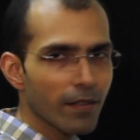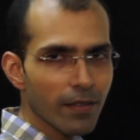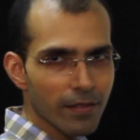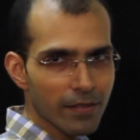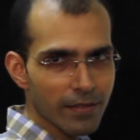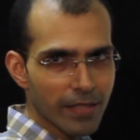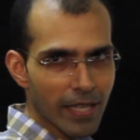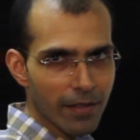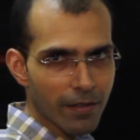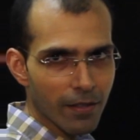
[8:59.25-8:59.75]
a
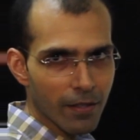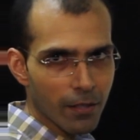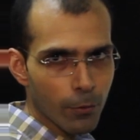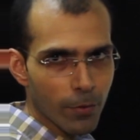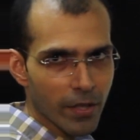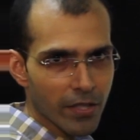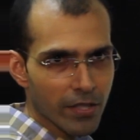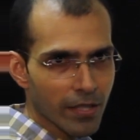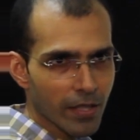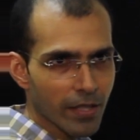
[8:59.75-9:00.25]
standard
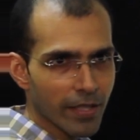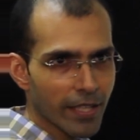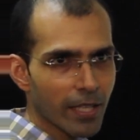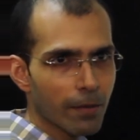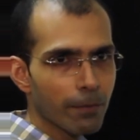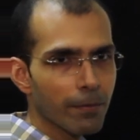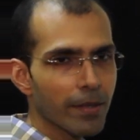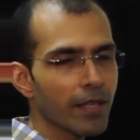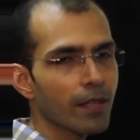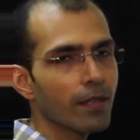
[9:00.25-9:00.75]
question
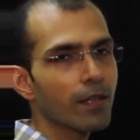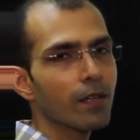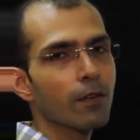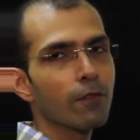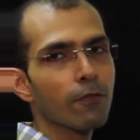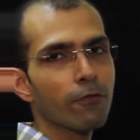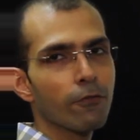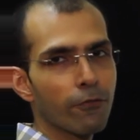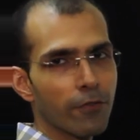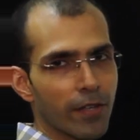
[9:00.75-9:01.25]
can be
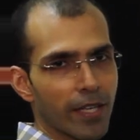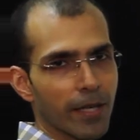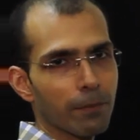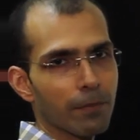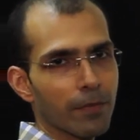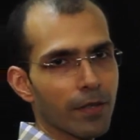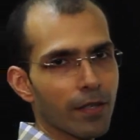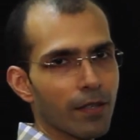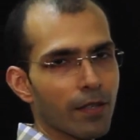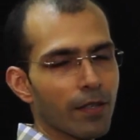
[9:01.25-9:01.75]

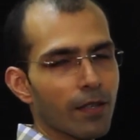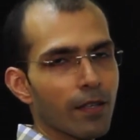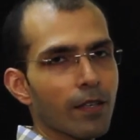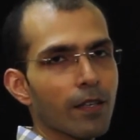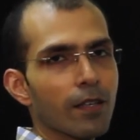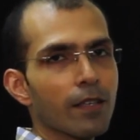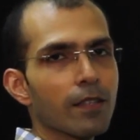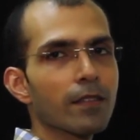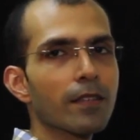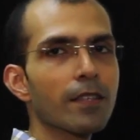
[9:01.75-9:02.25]
framed.
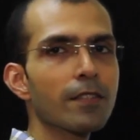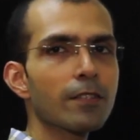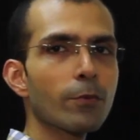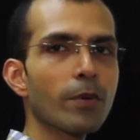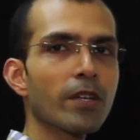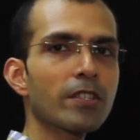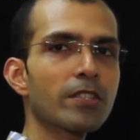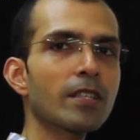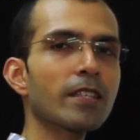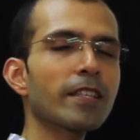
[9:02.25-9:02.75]
This
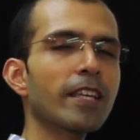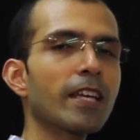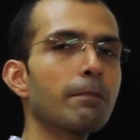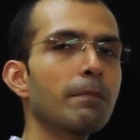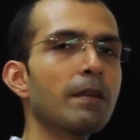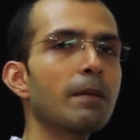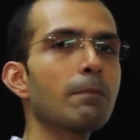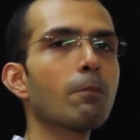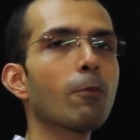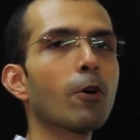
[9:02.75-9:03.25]
question can
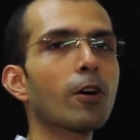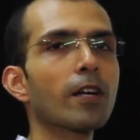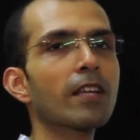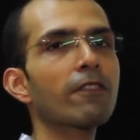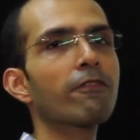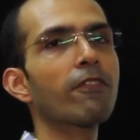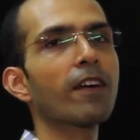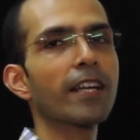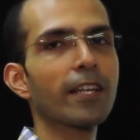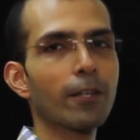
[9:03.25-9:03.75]
be
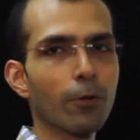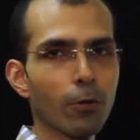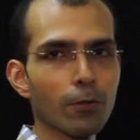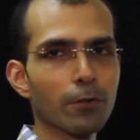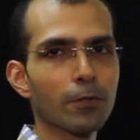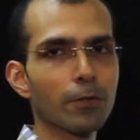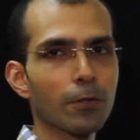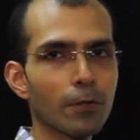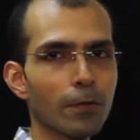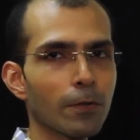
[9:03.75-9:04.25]
modified
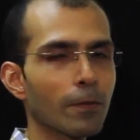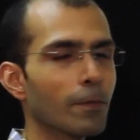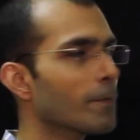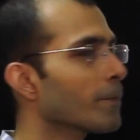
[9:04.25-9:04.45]
also.